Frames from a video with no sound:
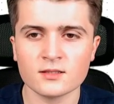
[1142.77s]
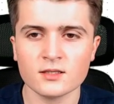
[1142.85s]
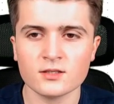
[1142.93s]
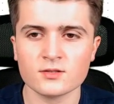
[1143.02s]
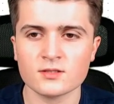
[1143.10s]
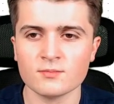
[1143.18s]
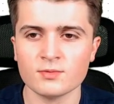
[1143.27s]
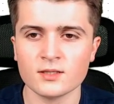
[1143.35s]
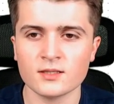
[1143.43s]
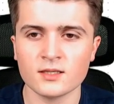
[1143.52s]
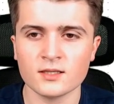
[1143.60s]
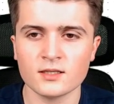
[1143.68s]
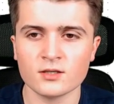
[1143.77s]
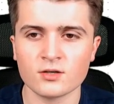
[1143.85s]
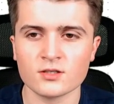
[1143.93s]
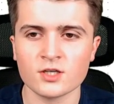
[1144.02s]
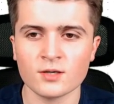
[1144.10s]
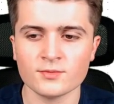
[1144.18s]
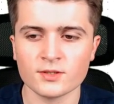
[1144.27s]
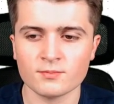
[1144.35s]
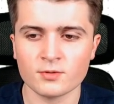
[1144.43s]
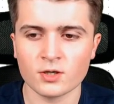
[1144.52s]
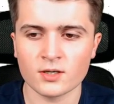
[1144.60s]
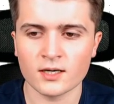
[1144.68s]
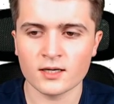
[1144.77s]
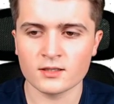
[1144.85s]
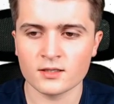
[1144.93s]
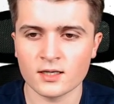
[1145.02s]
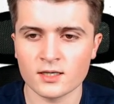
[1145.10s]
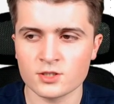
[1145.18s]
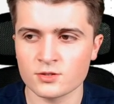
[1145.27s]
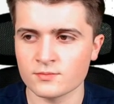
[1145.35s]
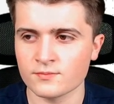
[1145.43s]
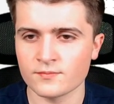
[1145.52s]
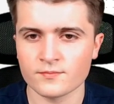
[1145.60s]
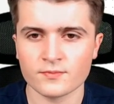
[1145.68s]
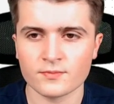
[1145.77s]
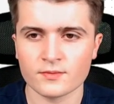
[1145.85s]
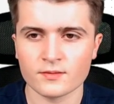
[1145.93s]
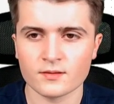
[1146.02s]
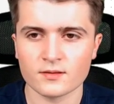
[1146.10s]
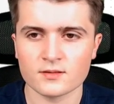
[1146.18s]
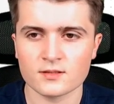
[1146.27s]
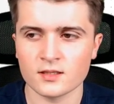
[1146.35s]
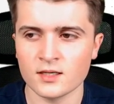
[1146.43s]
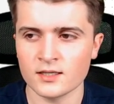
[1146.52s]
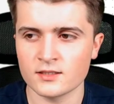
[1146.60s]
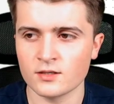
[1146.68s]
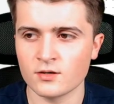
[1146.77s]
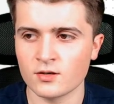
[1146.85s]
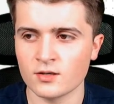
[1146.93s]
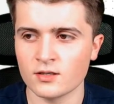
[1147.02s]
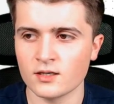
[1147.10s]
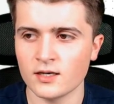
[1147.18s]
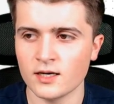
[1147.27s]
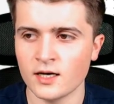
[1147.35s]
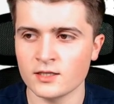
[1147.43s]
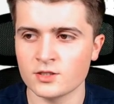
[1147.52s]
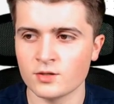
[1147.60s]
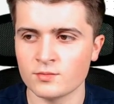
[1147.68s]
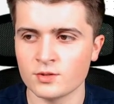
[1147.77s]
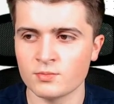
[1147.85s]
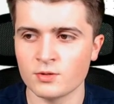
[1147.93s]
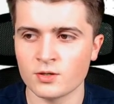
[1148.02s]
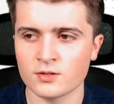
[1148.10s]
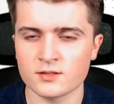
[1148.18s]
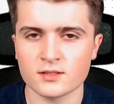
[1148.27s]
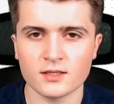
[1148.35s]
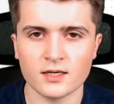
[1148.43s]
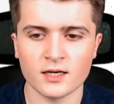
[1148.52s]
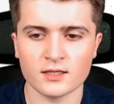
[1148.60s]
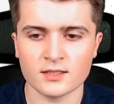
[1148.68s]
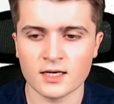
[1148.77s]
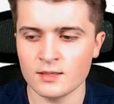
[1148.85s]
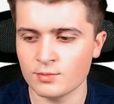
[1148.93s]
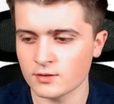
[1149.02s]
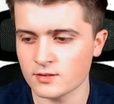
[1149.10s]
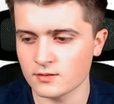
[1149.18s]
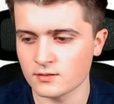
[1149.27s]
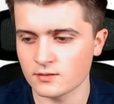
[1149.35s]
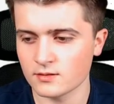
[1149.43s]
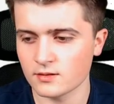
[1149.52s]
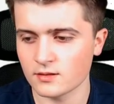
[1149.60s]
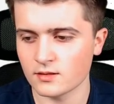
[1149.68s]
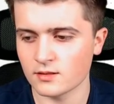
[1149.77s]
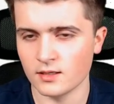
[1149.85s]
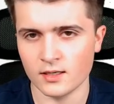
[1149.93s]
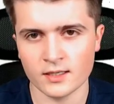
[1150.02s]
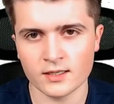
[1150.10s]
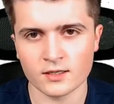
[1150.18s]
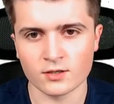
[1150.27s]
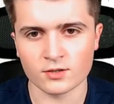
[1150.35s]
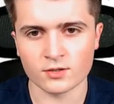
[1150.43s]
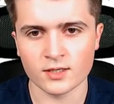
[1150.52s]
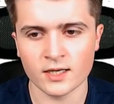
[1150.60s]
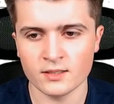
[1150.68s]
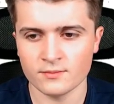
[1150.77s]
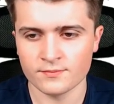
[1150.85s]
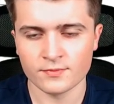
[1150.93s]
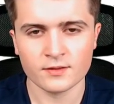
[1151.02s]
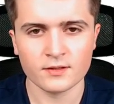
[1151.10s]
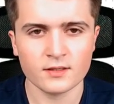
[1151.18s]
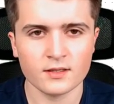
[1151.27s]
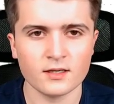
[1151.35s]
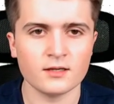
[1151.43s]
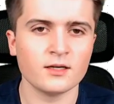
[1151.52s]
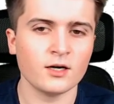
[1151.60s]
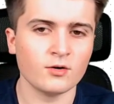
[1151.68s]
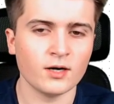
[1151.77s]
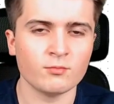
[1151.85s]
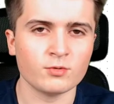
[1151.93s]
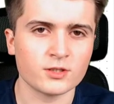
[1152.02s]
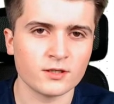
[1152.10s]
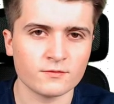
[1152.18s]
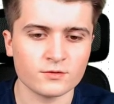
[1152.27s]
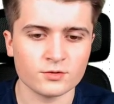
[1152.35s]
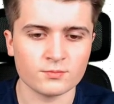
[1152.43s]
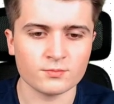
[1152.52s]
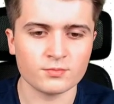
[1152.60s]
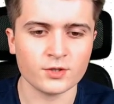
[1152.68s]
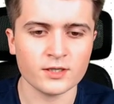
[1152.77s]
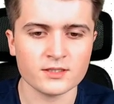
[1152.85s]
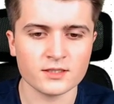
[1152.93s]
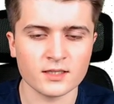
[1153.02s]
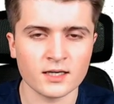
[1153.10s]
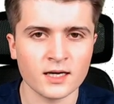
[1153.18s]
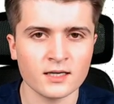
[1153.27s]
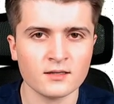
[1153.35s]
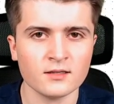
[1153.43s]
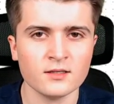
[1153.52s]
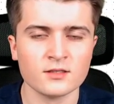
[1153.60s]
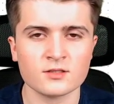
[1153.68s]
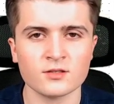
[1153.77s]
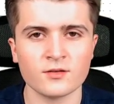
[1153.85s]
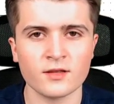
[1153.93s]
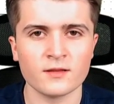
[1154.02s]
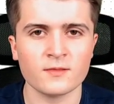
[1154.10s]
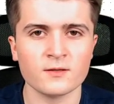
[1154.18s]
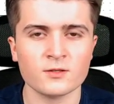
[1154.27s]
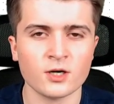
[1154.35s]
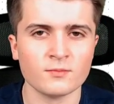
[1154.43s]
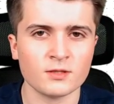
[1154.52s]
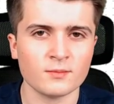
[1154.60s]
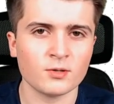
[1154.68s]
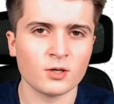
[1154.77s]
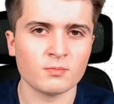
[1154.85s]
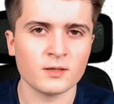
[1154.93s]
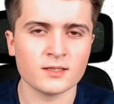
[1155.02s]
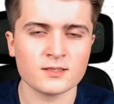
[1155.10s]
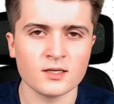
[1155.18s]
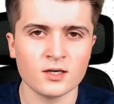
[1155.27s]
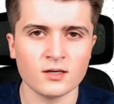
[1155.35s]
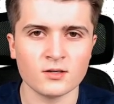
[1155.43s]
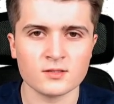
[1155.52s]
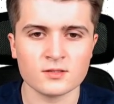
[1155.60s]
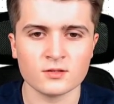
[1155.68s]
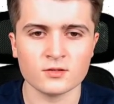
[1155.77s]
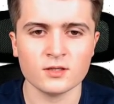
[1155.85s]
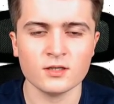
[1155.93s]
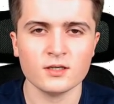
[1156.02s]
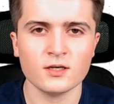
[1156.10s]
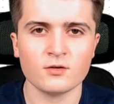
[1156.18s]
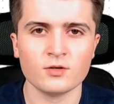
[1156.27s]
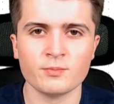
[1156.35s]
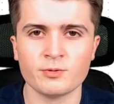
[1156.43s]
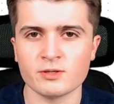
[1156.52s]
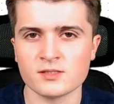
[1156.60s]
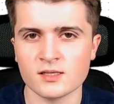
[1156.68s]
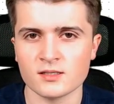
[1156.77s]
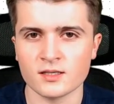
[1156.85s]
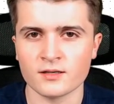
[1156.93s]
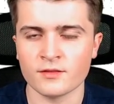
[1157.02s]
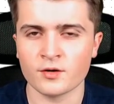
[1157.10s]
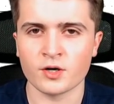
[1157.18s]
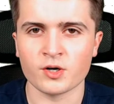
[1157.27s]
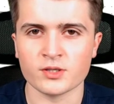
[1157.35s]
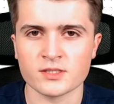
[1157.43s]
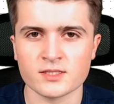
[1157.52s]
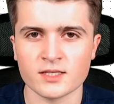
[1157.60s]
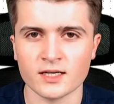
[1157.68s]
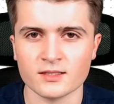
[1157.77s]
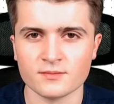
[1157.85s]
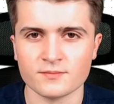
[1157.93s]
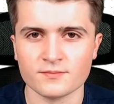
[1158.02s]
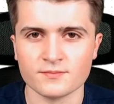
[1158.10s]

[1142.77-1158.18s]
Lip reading: it, you simply click here on terminal block calculation, selecting all, add terminal blocks, add cables, clicking on OK. And now I would have to print it again so that the terminal block plans are also representing the current state.